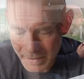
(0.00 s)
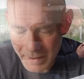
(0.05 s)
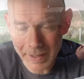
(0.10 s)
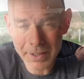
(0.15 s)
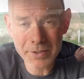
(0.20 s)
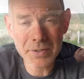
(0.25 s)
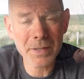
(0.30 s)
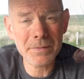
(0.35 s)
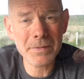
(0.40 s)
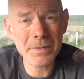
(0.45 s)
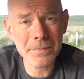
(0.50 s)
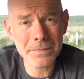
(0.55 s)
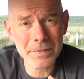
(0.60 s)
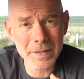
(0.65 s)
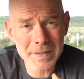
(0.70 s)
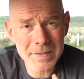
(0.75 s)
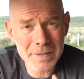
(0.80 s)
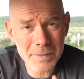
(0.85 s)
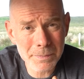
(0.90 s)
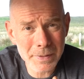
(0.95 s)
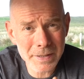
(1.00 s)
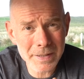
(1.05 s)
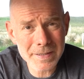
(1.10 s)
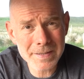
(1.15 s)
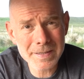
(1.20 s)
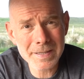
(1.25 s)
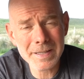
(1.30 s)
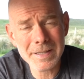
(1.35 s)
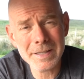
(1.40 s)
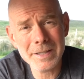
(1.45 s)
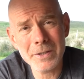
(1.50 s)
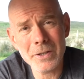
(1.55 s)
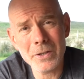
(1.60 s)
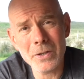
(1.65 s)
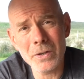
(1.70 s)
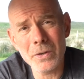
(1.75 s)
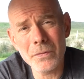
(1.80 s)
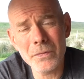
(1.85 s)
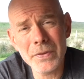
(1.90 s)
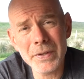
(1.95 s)
and you have the flexibility
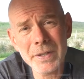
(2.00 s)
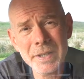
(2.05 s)
of the